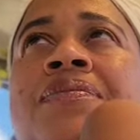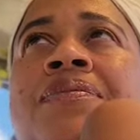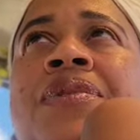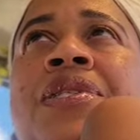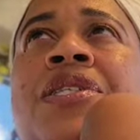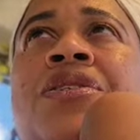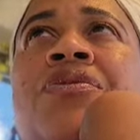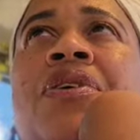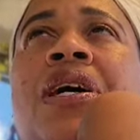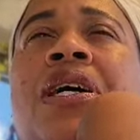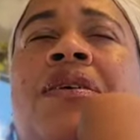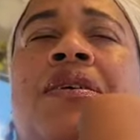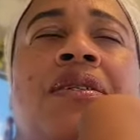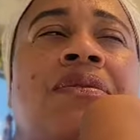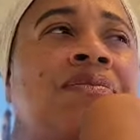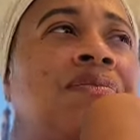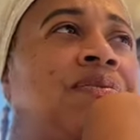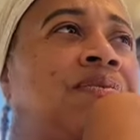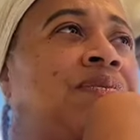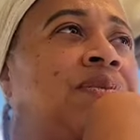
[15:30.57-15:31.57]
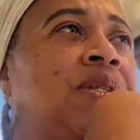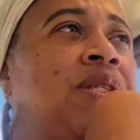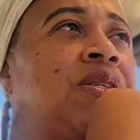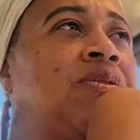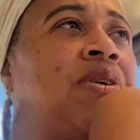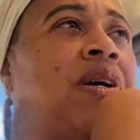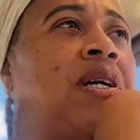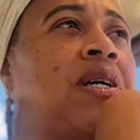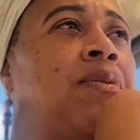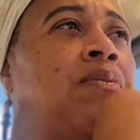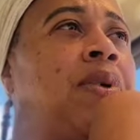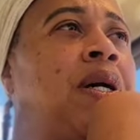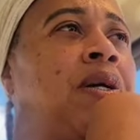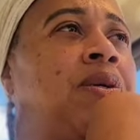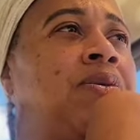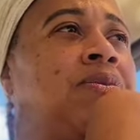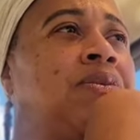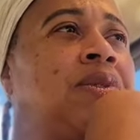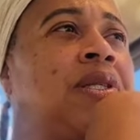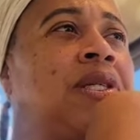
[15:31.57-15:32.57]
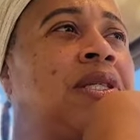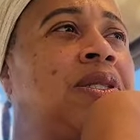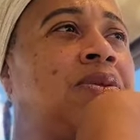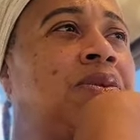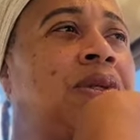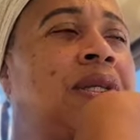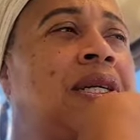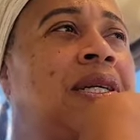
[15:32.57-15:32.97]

struck a bone this week.